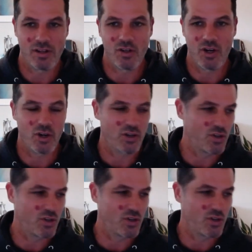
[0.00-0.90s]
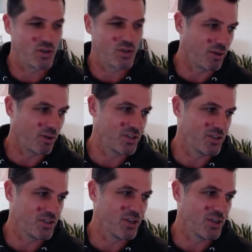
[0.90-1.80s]
You got to look at your competition.
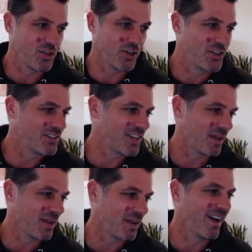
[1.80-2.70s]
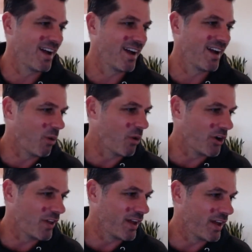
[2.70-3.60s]
Don't take my word
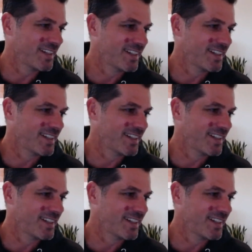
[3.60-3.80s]
on that.